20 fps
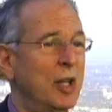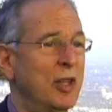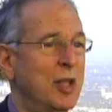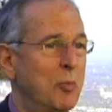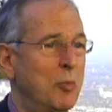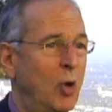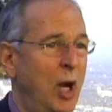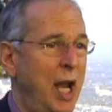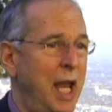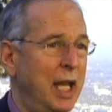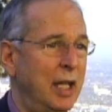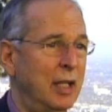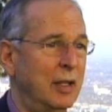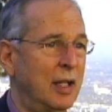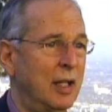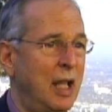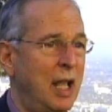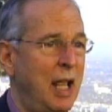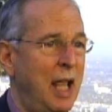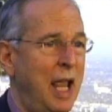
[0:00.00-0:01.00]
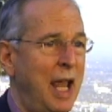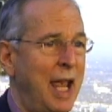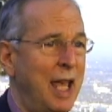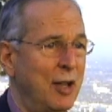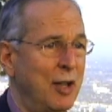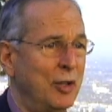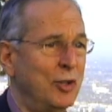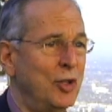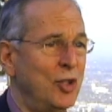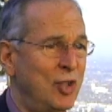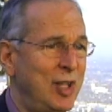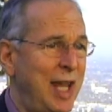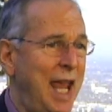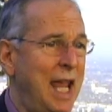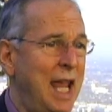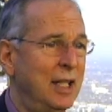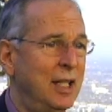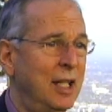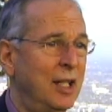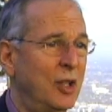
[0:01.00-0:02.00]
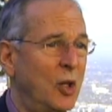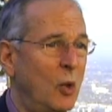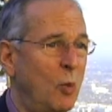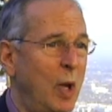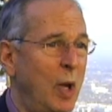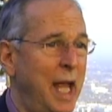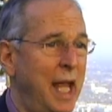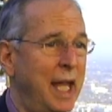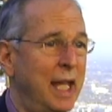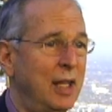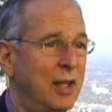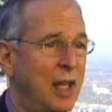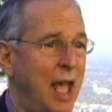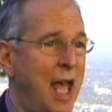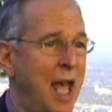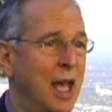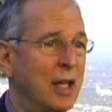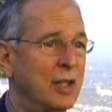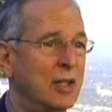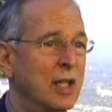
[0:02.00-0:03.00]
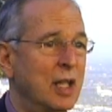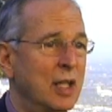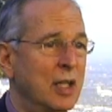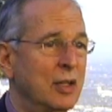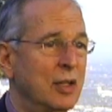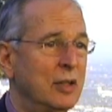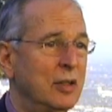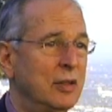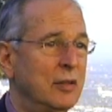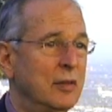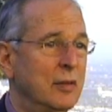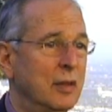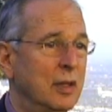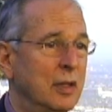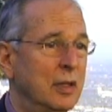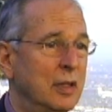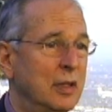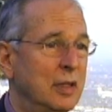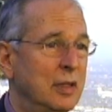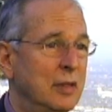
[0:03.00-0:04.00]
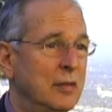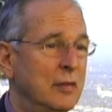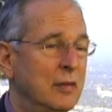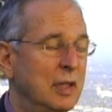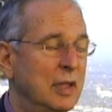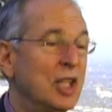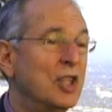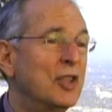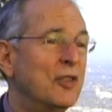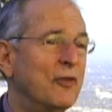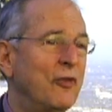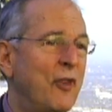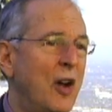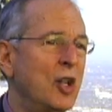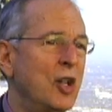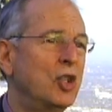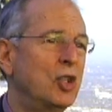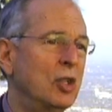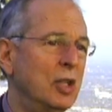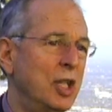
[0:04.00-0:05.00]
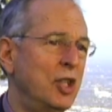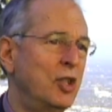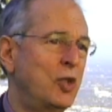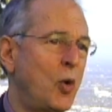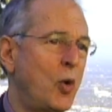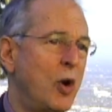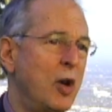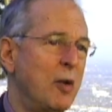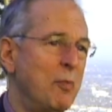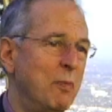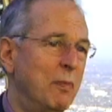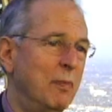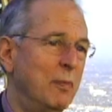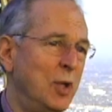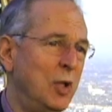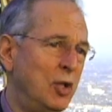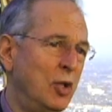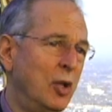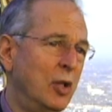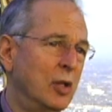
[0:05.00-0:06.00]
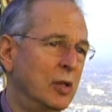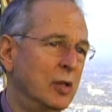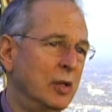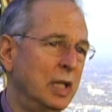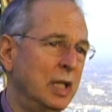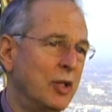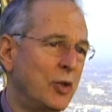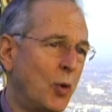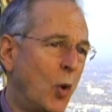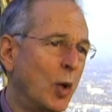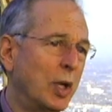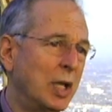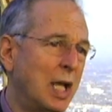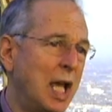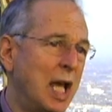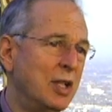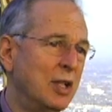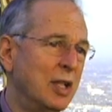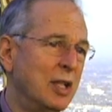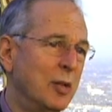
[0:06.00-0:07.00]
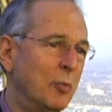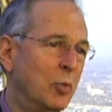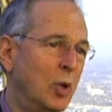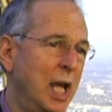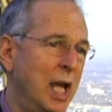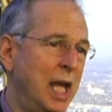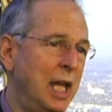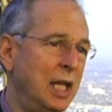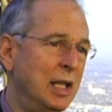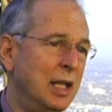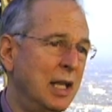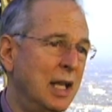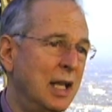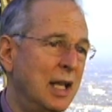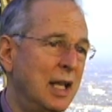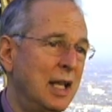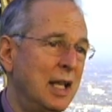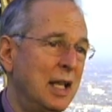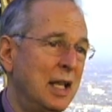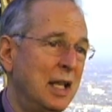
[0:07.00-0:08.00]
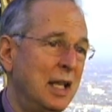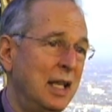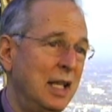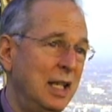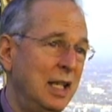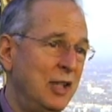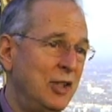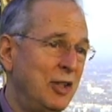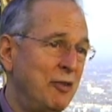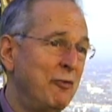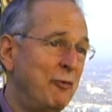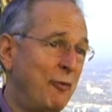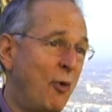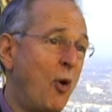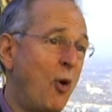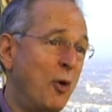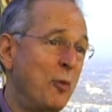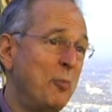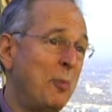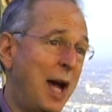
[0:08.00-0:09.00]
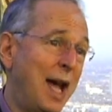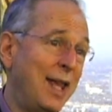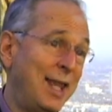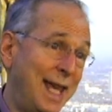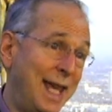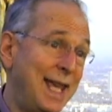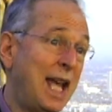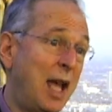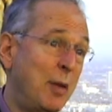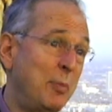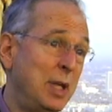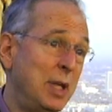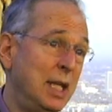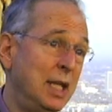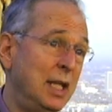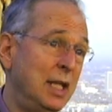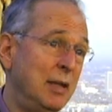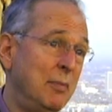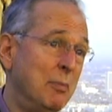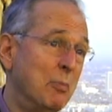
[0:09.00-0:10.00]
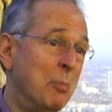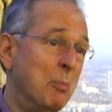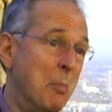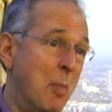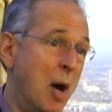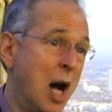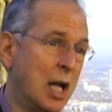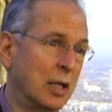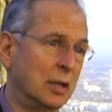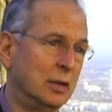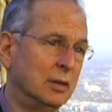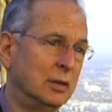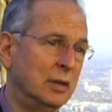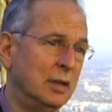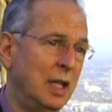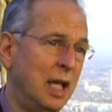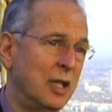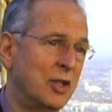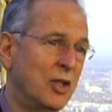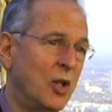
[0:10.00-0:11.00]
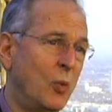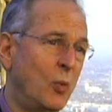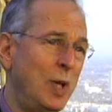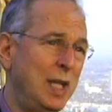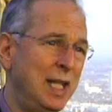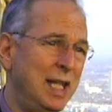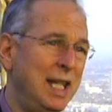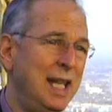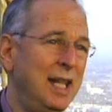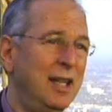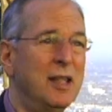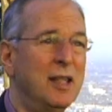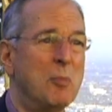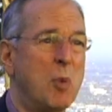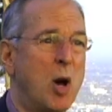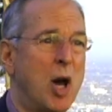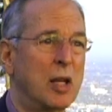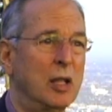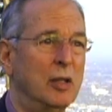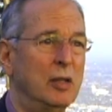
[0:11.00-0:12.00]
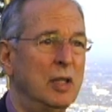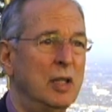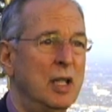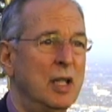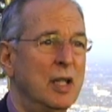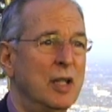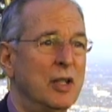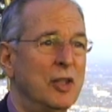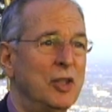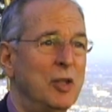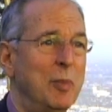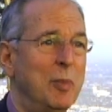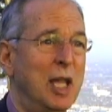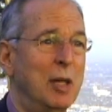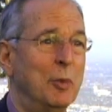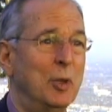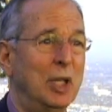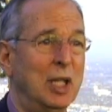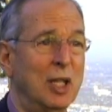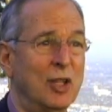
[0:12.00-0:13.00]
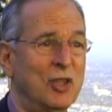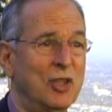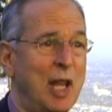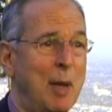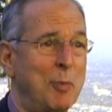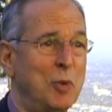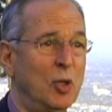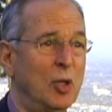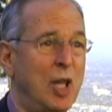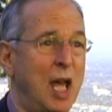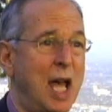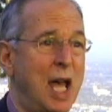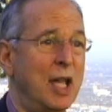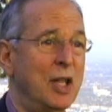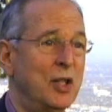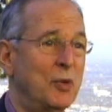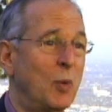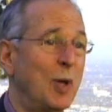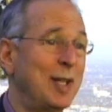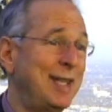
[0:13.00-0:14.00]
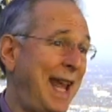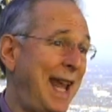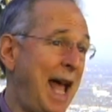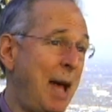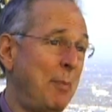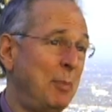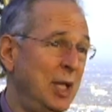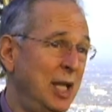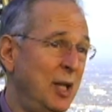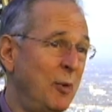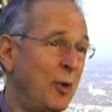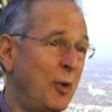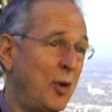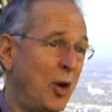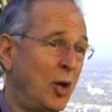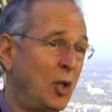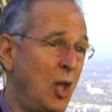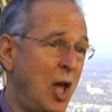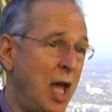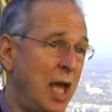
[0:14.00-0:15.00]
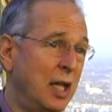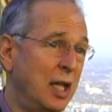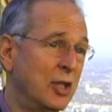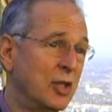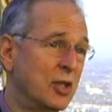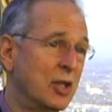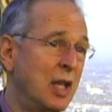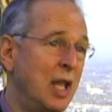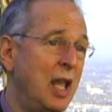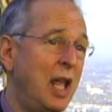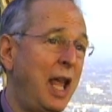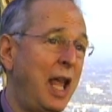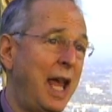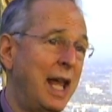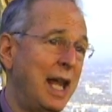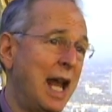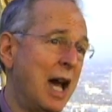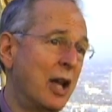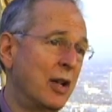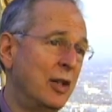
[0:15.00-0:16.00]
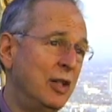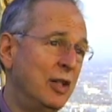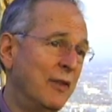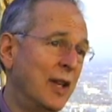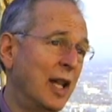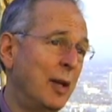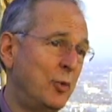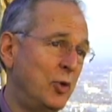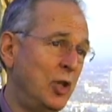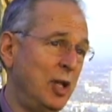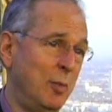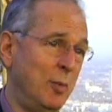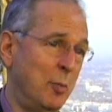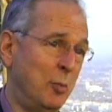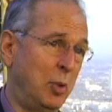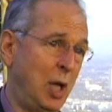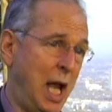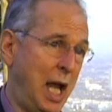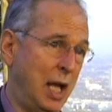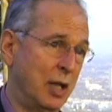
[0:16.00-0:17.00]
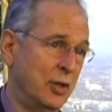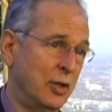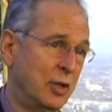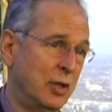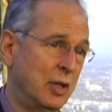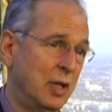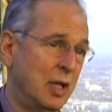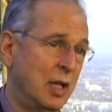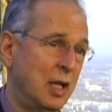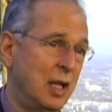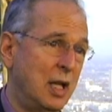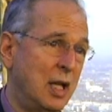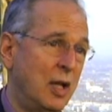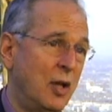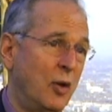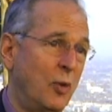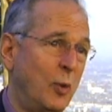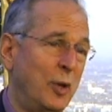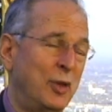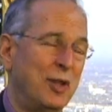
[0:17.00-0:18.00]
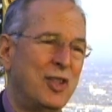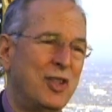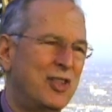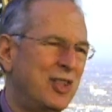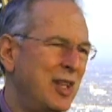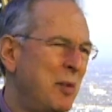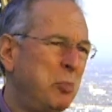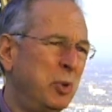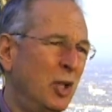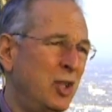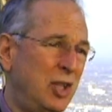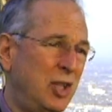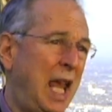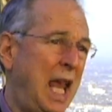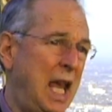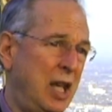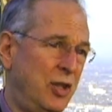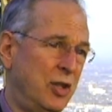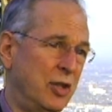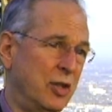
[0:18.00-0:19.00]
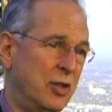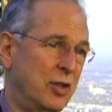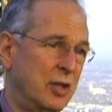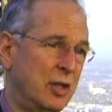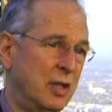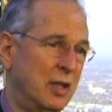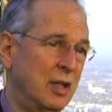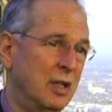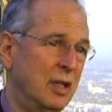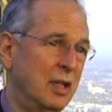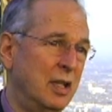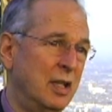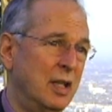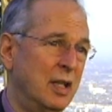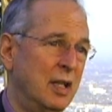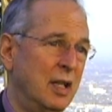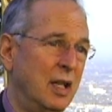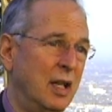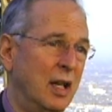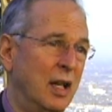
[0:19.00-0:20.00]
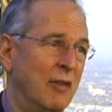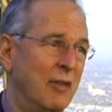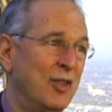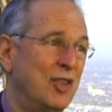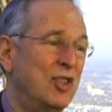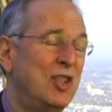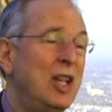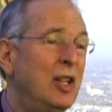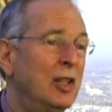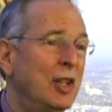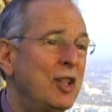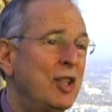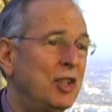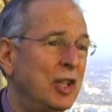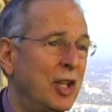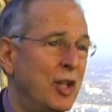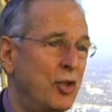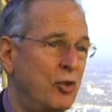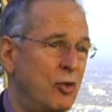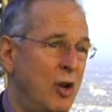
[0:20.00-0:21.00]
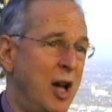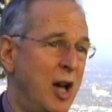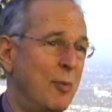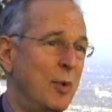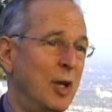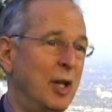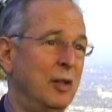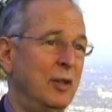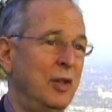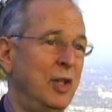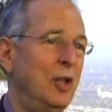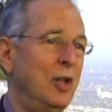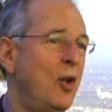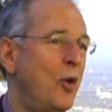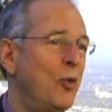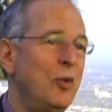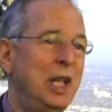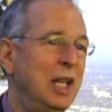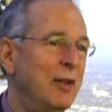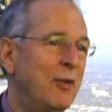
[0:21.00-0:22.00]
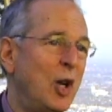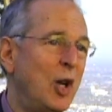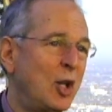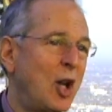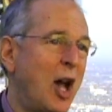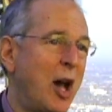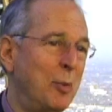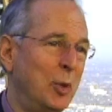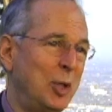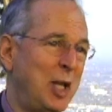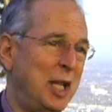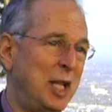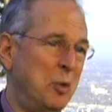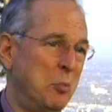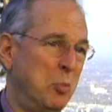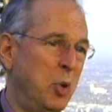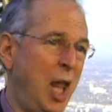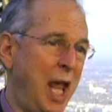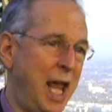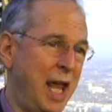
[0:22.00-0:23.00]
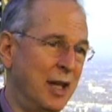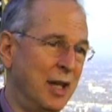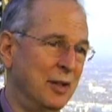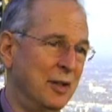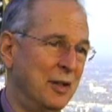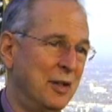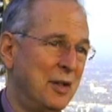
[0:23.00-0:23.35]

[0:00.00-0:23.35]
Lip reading: in the brain, and understanding the way that dysfunctionally stored material is organized in the brain is informed by the AIP model. And so we need the model to be able to conceptualize what's happening with our clients and how to develop treatment plans. With the simplest cases of a single incident trauma, you don't need a very complicated plan.